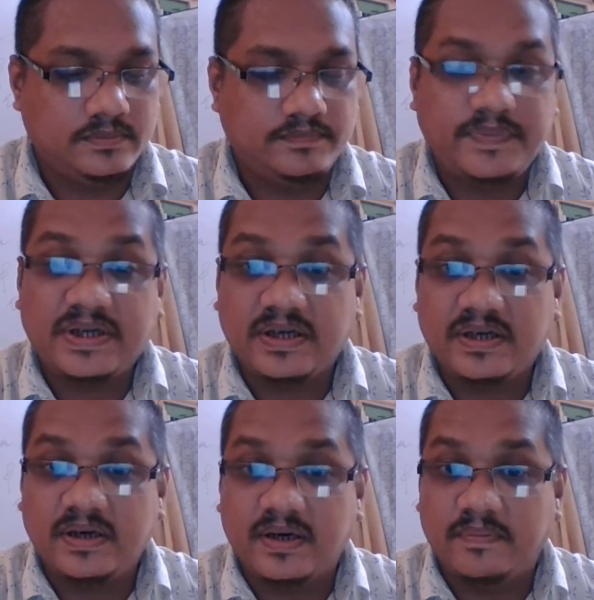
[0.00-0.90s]

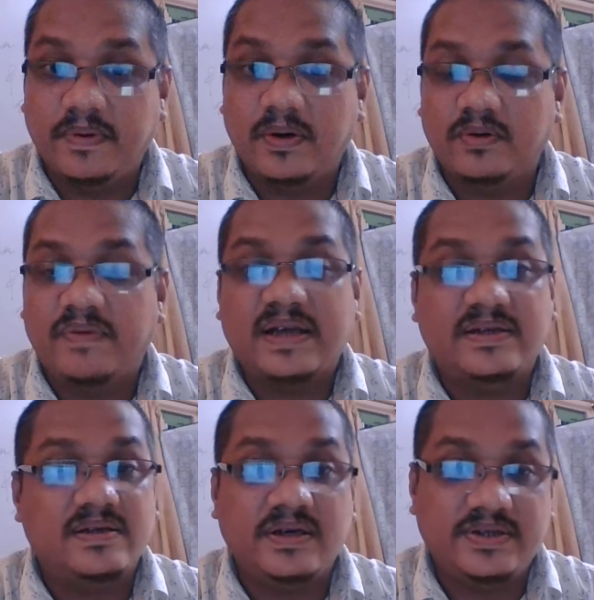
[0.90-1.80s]
particular about
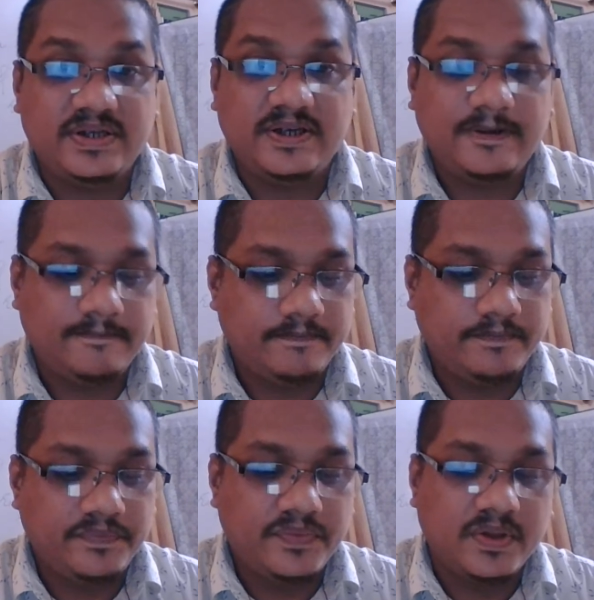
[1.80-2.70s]
presentation,
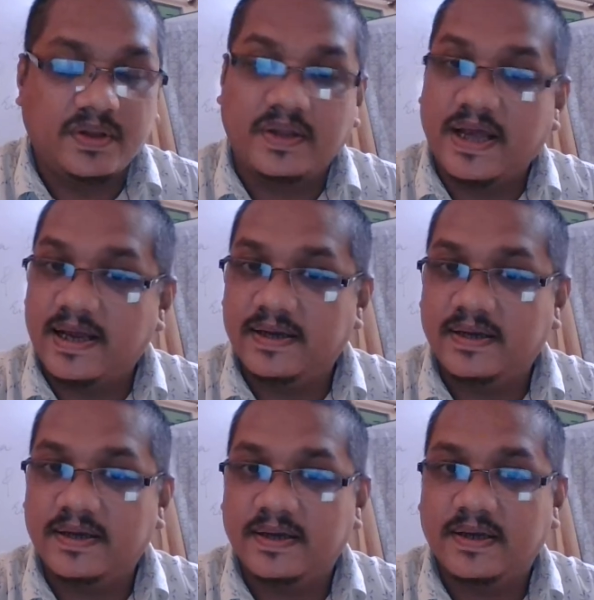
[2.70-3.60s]
then
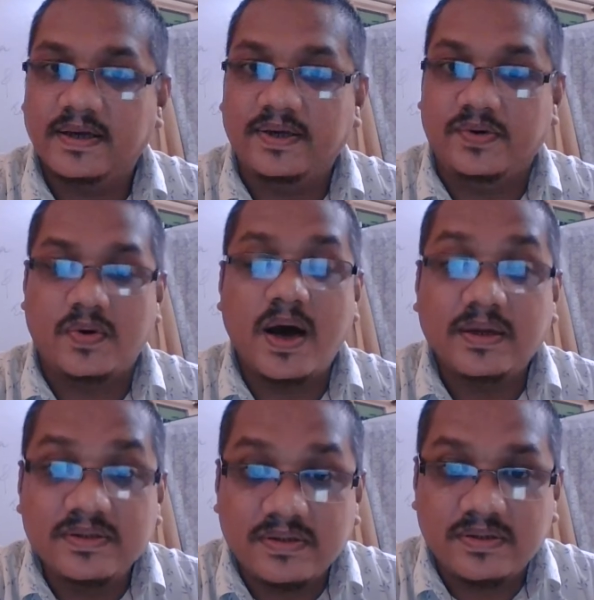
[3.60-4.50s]
your
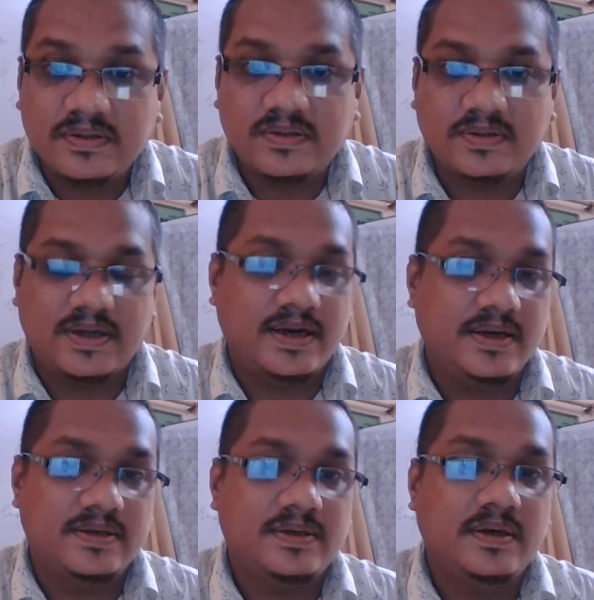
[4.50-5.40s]
answers, that
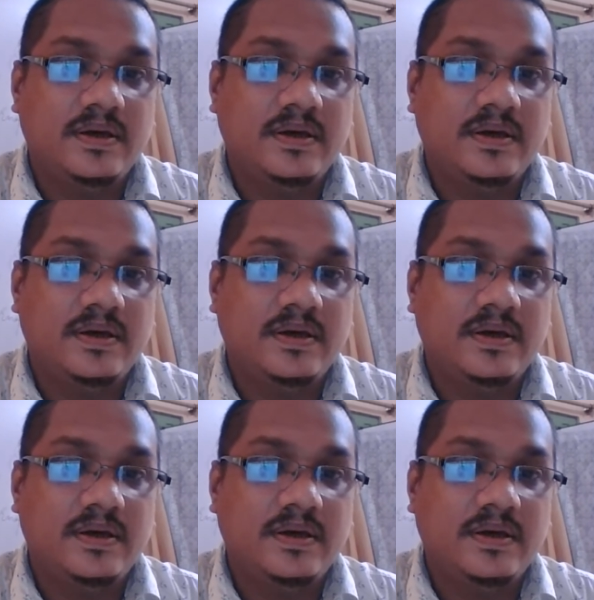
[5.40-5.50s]
is